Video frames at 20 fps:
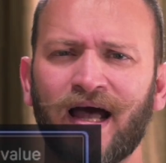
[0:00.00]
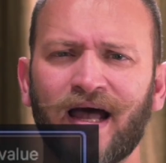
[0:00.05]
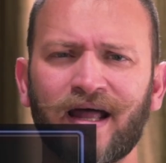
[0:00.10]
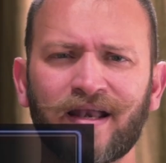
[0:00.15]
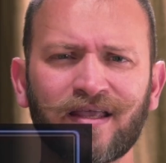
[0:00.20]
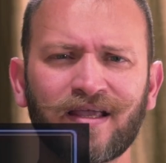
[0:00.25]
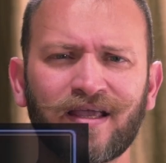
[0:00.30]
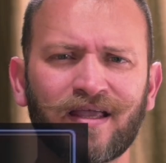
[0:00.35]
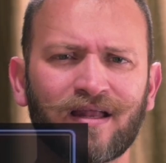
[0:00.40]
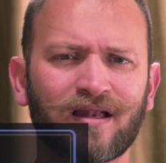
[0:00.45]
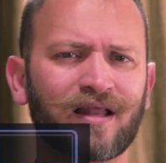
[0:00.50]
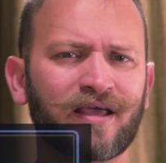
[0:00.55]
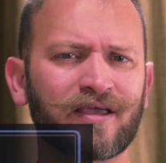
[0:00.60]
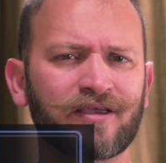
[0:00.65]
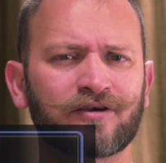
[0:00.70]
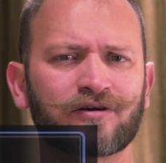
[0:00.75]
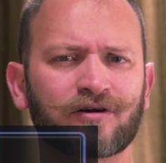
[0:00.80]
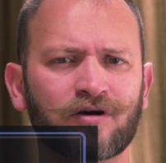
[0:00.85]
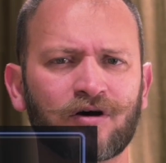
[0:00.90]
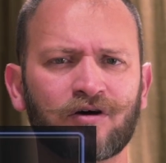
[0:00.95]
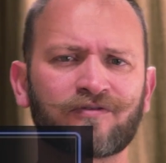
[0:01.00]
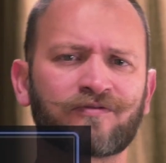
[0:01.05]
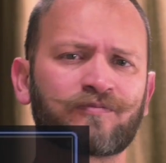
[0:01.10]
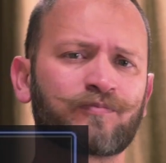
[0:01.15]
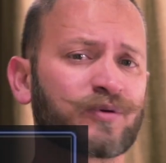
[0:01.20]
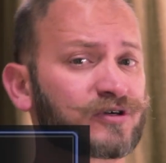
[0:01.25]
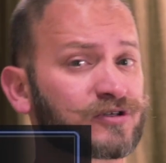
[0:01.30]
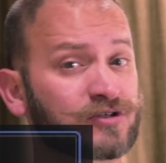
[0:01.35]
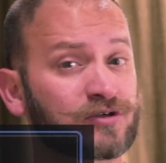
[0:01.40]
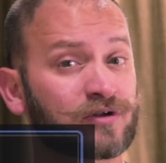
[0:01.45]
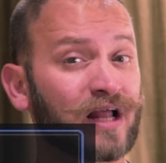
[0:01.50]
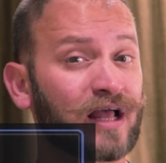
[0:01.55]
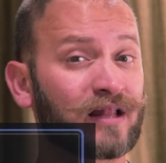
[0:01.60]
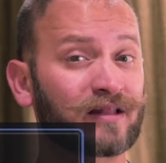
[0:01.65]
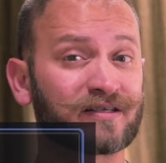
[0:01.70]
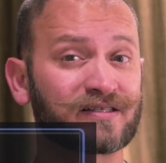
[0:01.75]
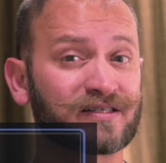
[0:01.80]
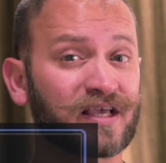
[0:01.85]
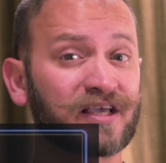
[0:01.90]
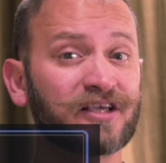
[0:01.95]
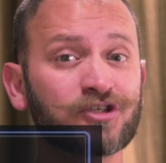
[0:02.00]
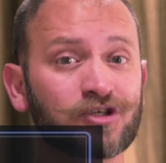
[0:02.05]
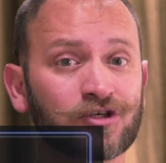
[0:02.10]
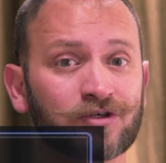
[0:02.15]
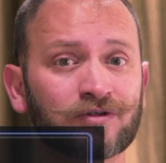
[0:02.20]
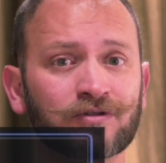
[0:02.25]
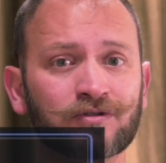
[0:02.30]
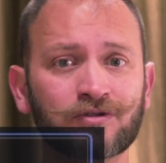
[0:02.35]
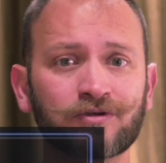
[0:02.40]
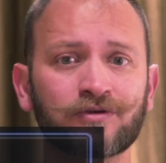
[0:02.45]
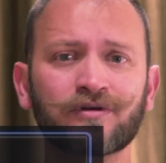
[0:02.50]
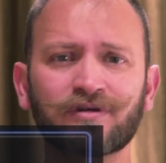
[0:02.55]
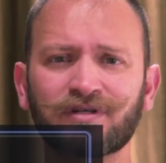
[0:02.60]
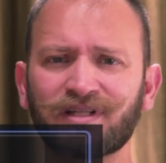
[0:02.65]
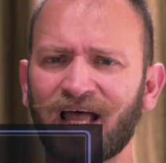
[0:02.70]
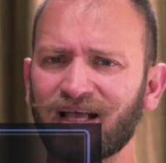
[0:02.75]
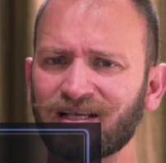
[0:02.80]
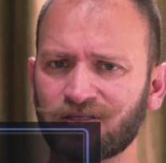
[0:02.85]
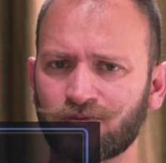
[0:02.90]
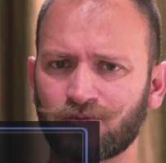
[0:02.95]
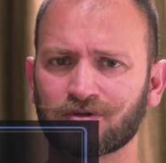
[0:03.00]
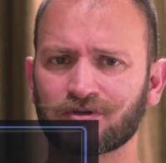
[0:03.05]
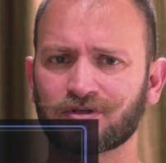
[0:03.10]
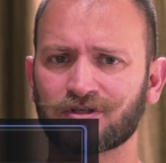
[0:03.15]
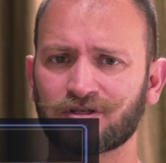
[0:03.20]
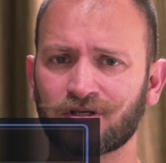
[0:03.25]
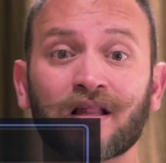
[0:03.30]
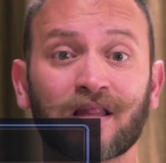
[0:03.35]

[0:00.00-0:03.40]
adding a layer of personalization to your dashboards,